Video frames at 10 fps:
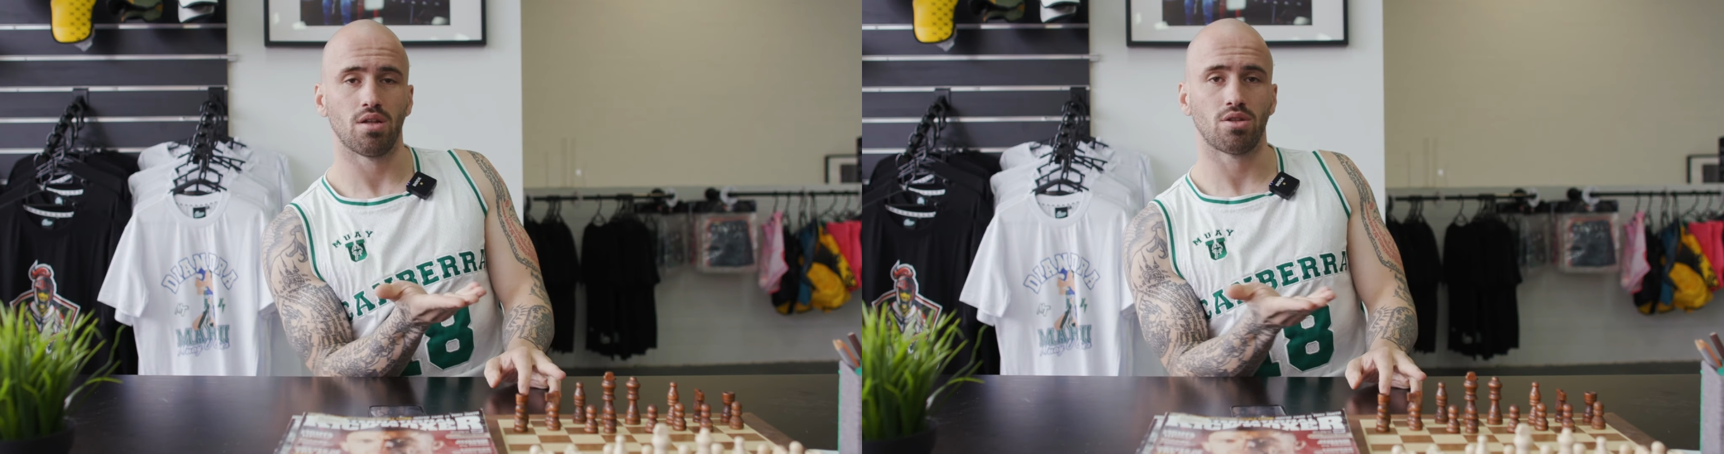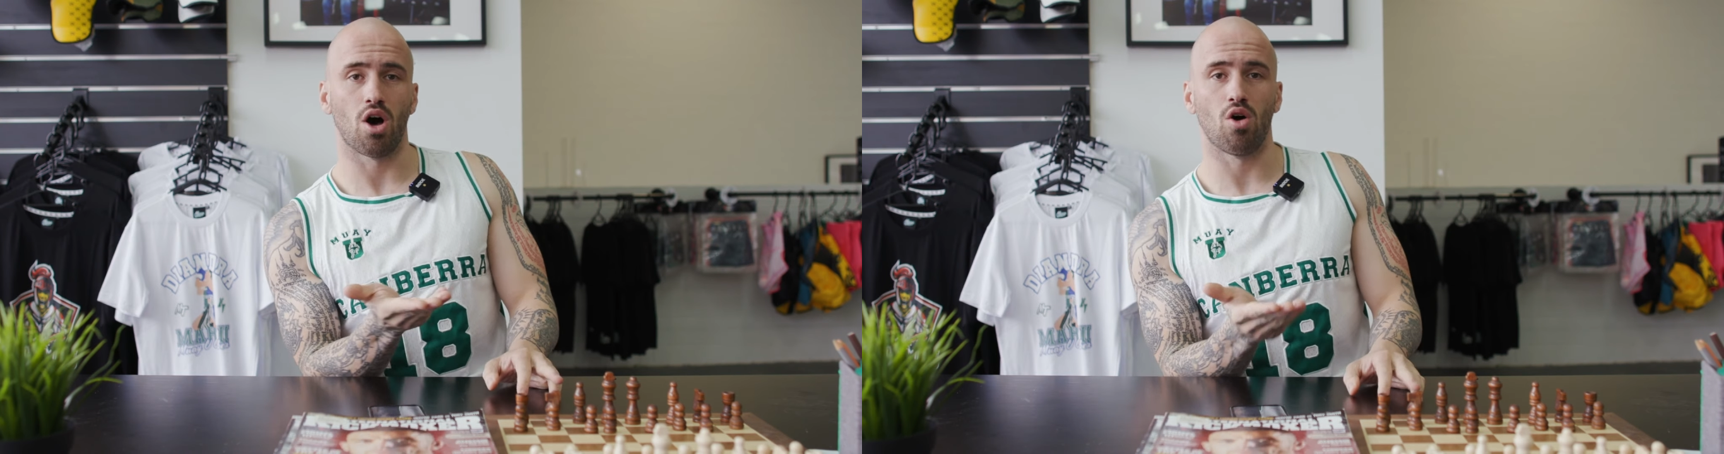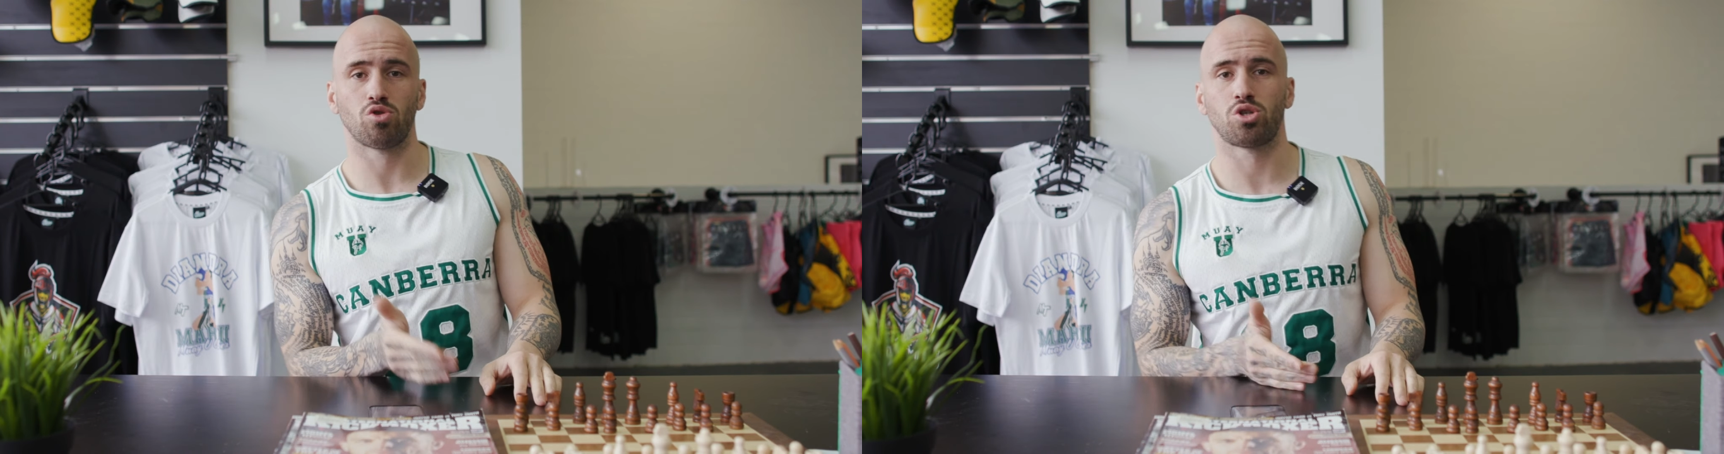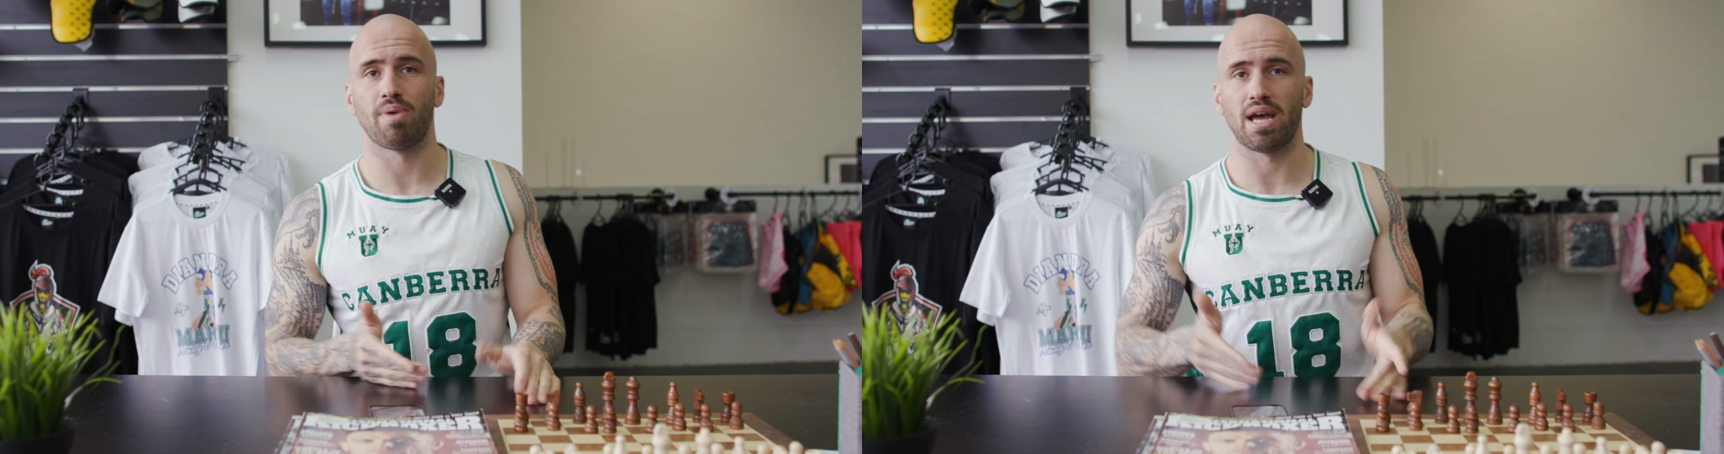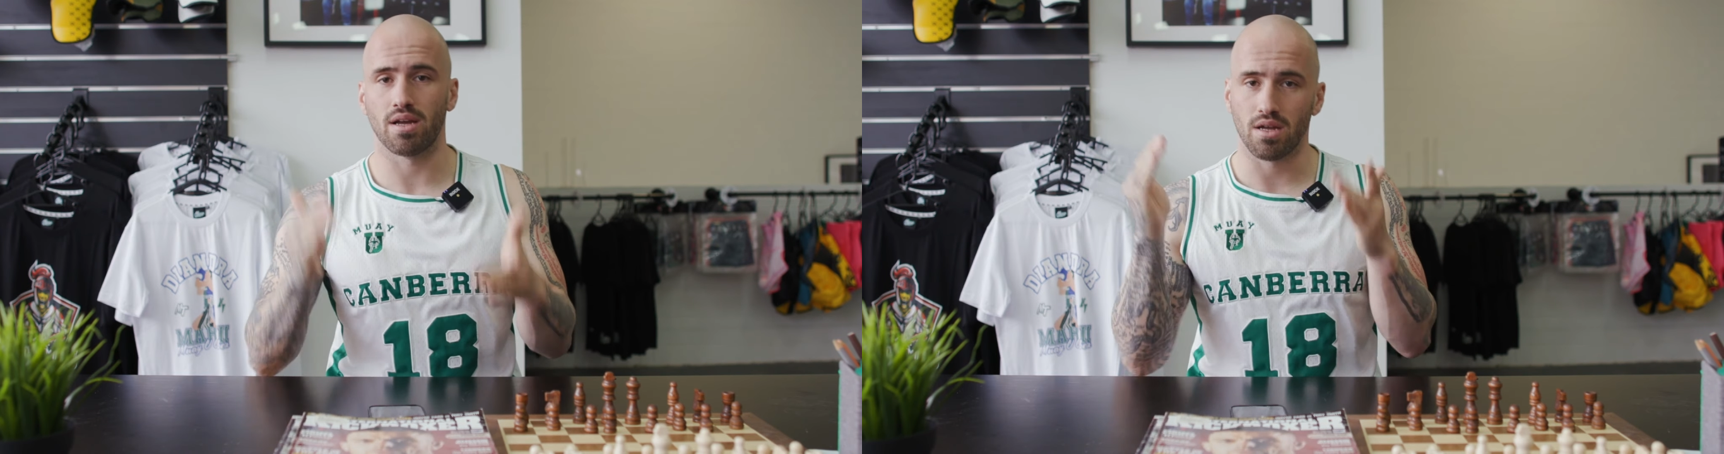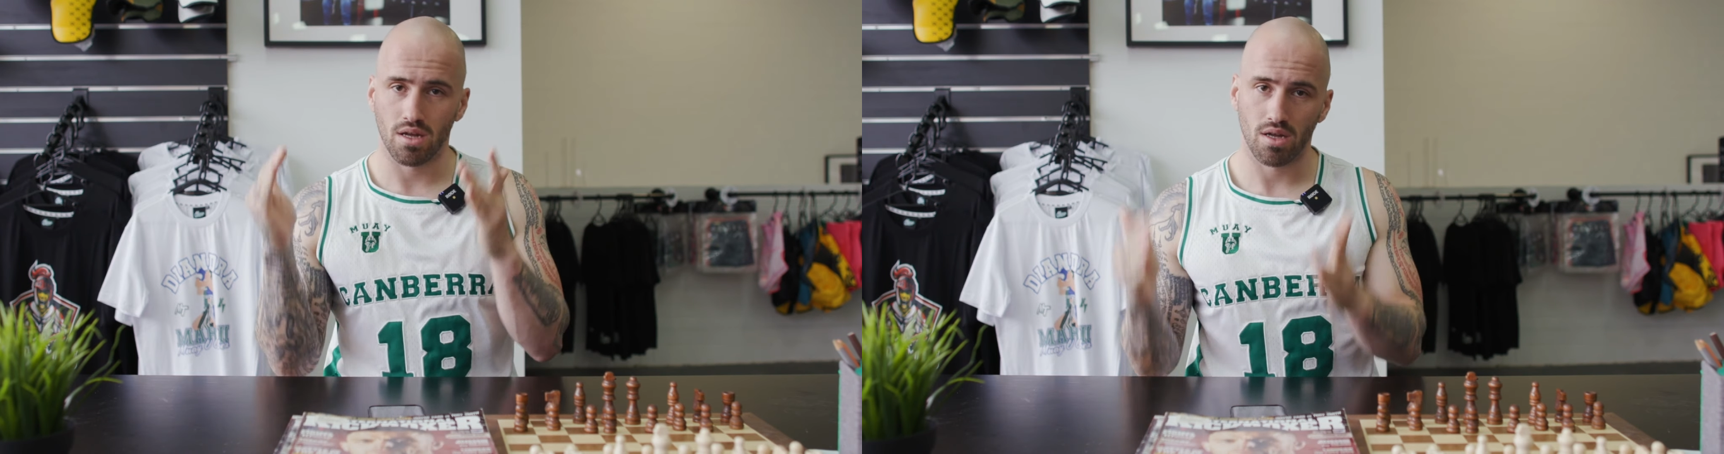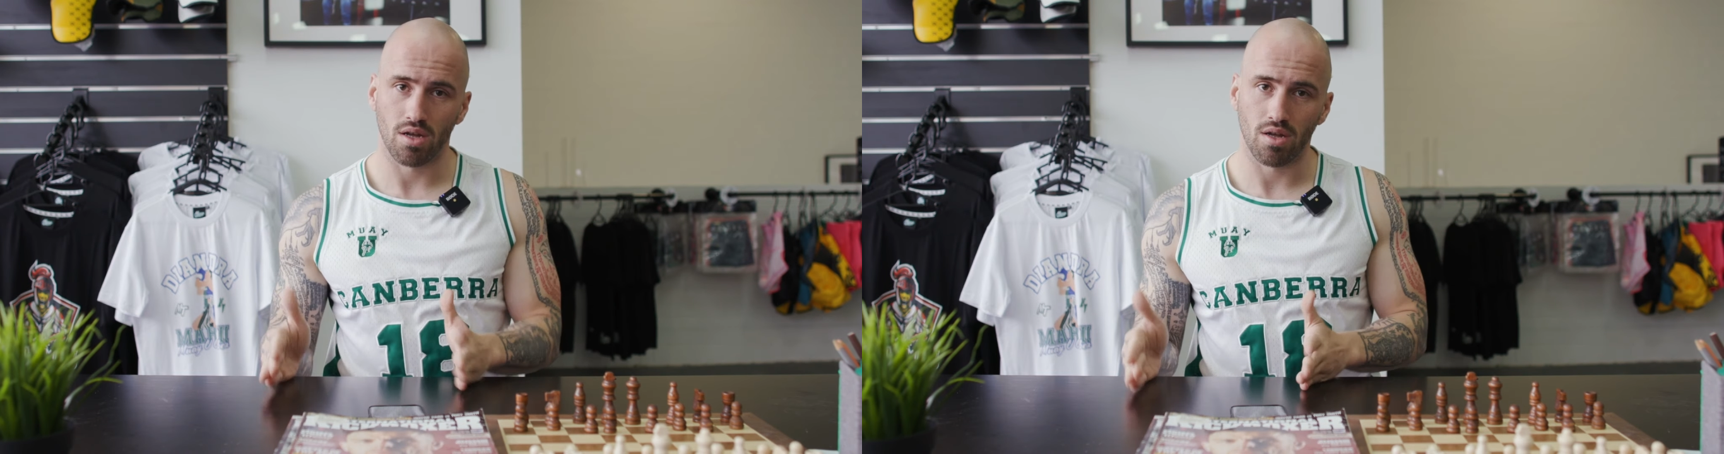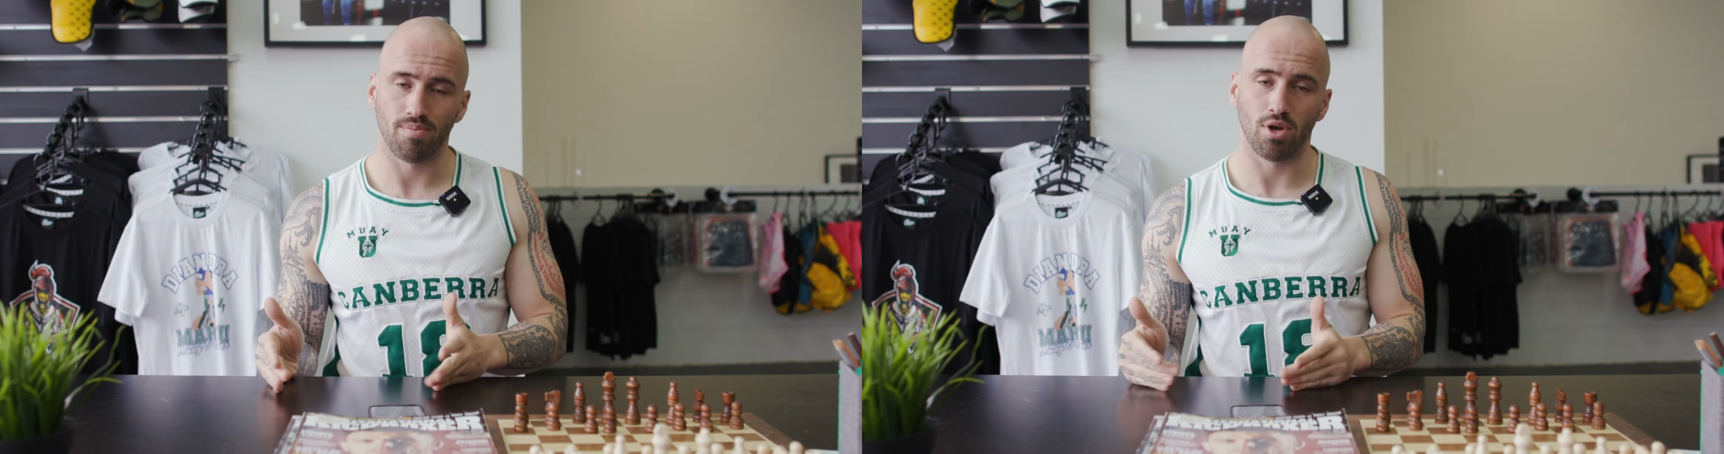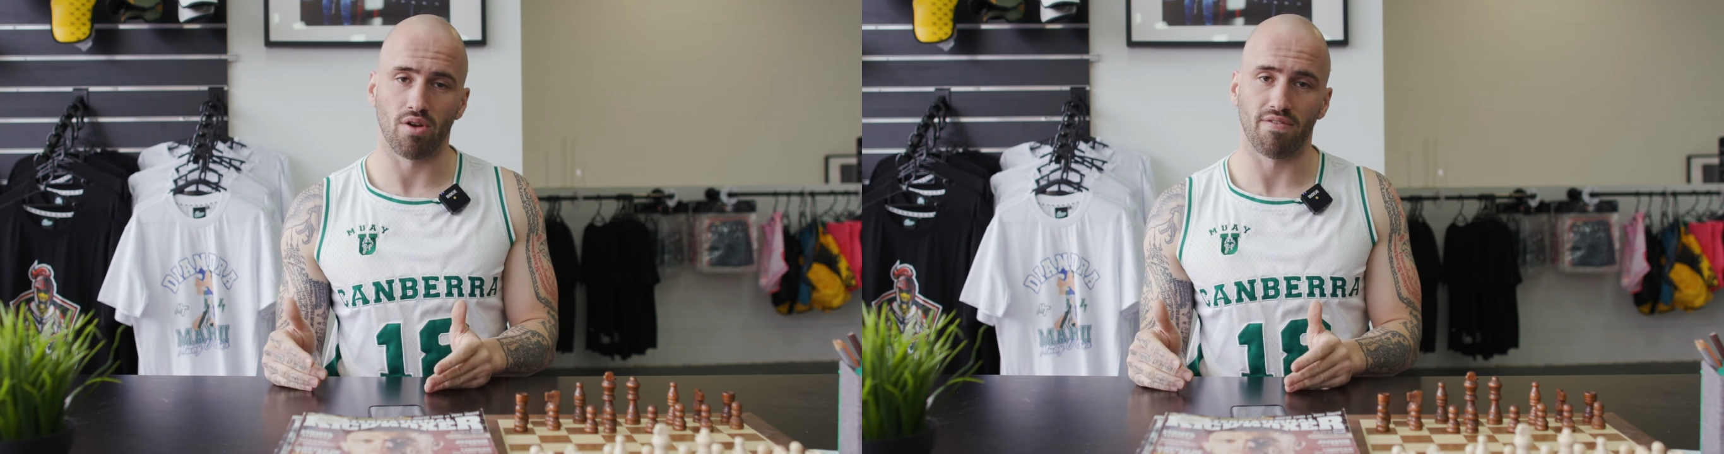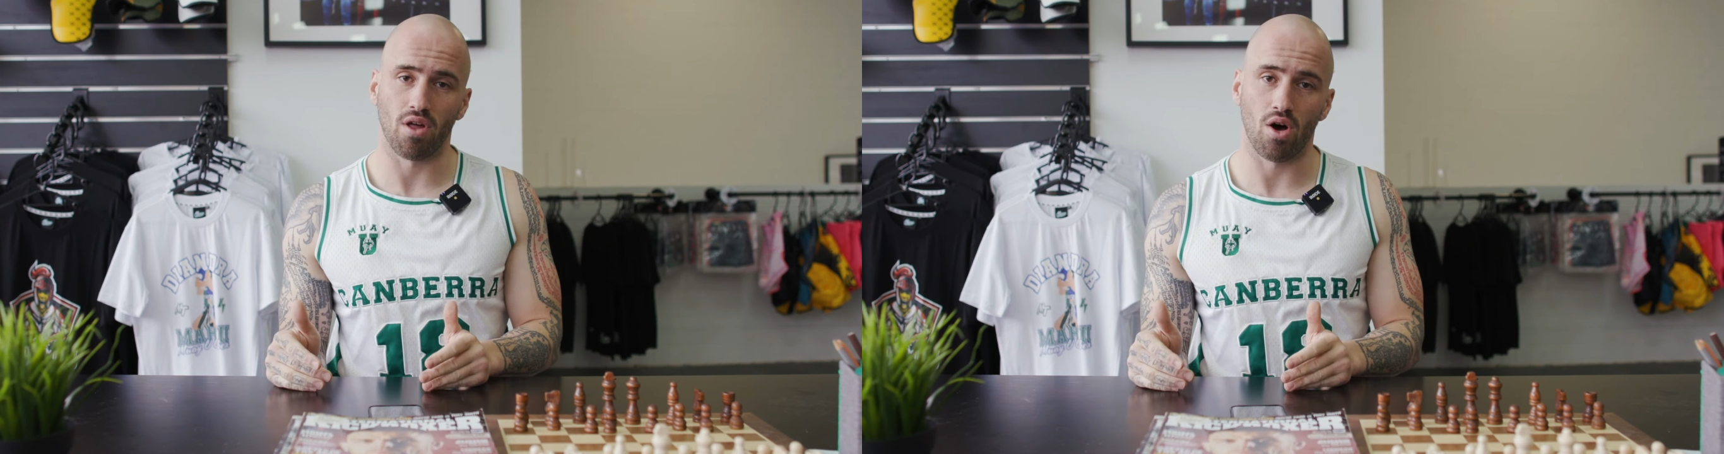the whole shebang, you
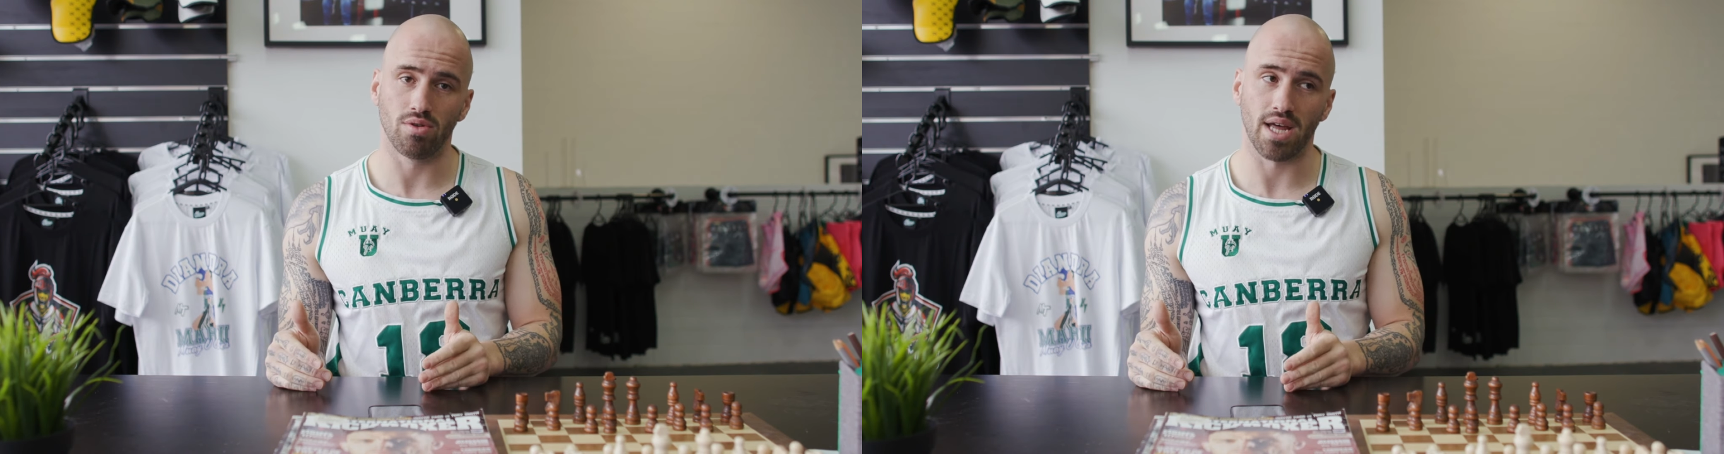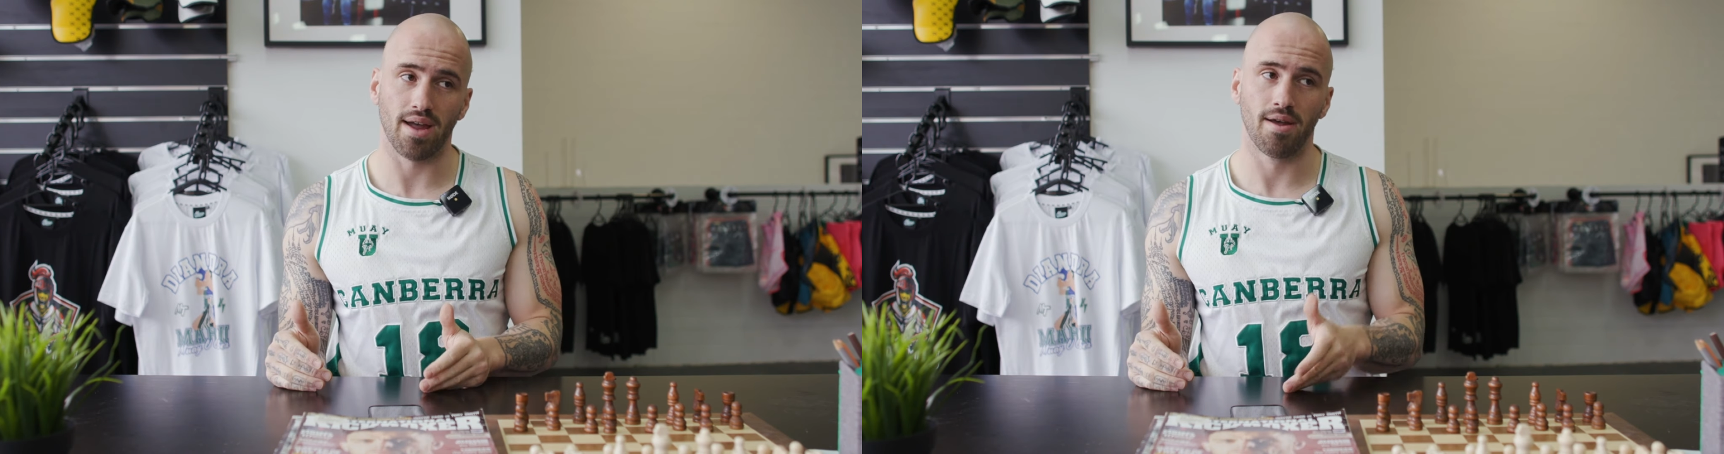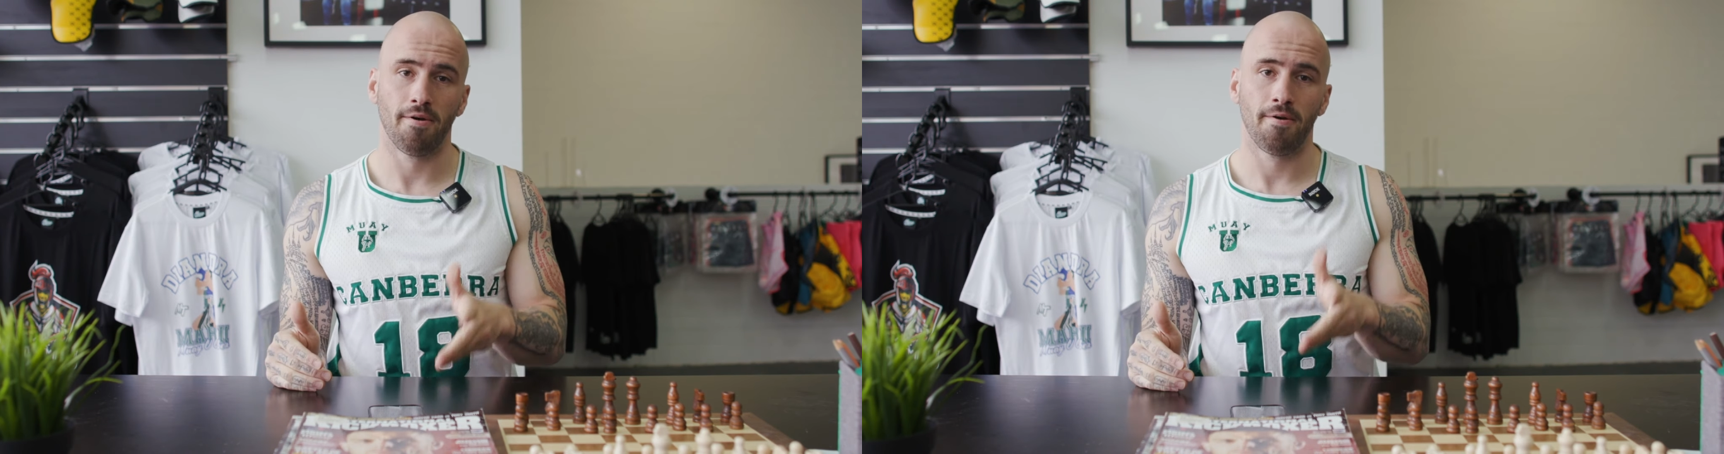got it for the whole day.